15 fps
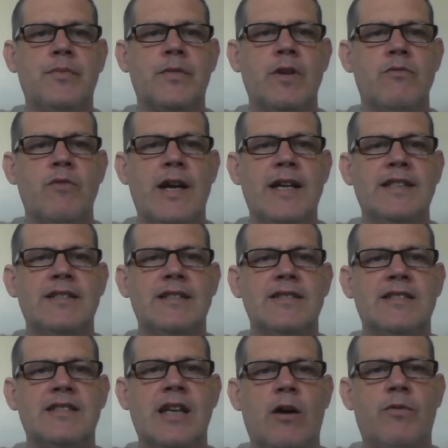Raising
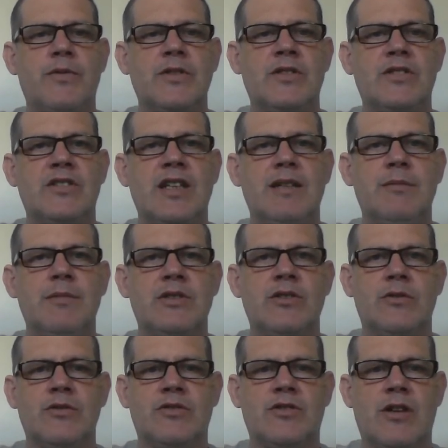self-esteem is
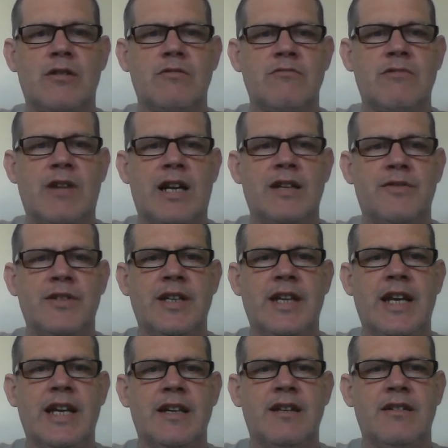also relevant
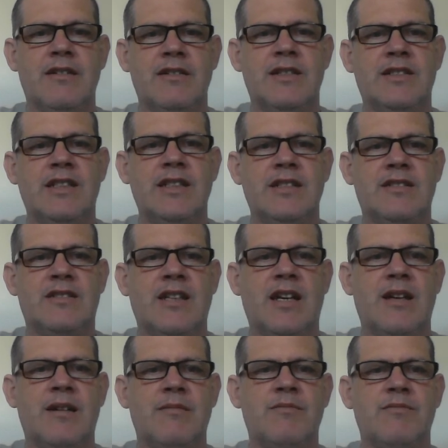here. This is
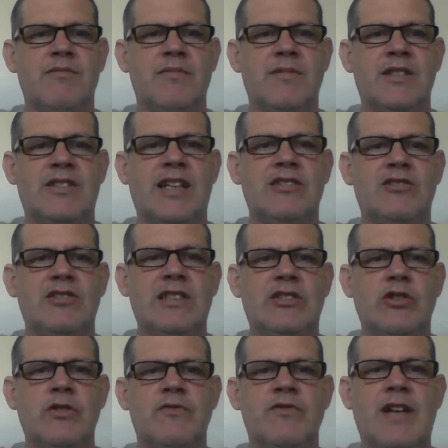essentially
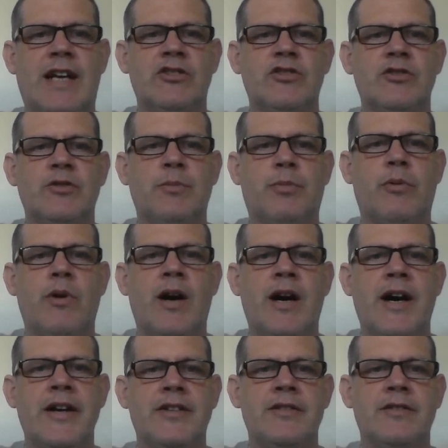sort of national
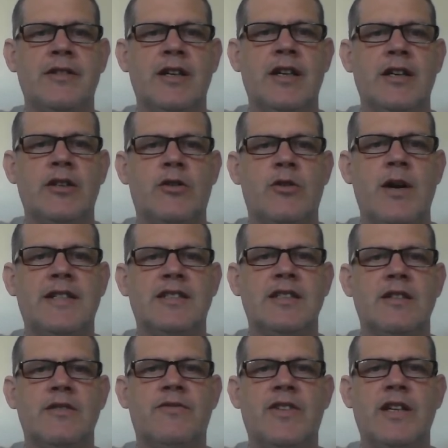pride and
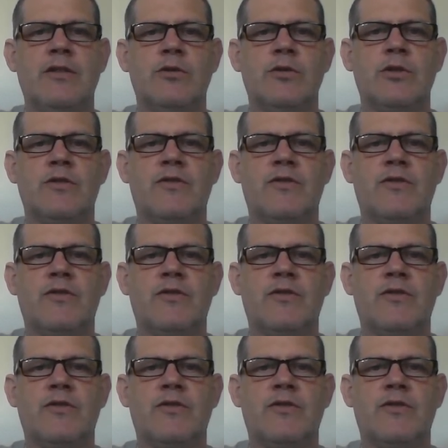creating a feel-good